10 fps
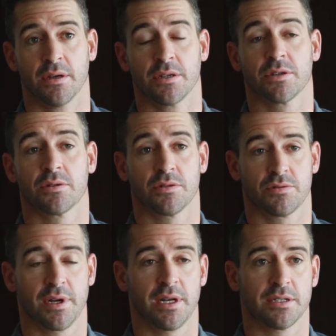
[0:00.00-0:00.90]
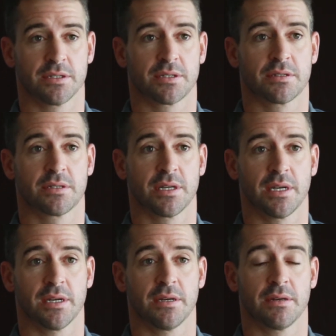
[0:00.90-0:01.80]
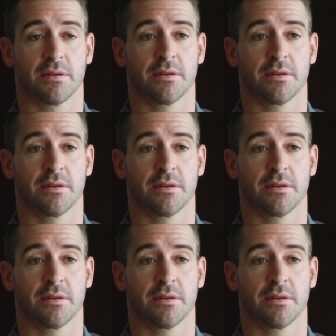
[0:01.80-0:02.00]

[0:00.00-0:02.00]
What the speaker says: So it was really just a